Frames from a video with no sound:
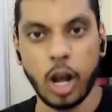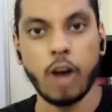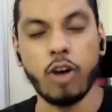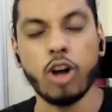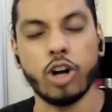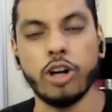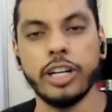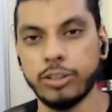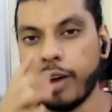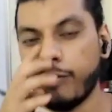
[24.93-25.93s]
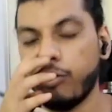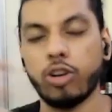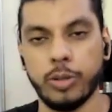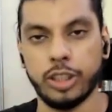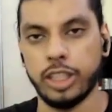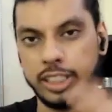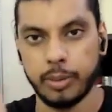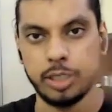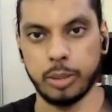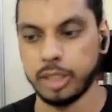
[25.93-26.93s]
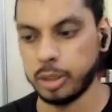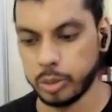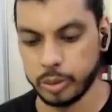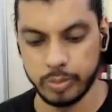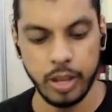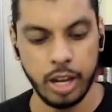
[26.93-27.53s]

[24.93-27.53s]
of hot audience, why flow automation, like step by step by step by step.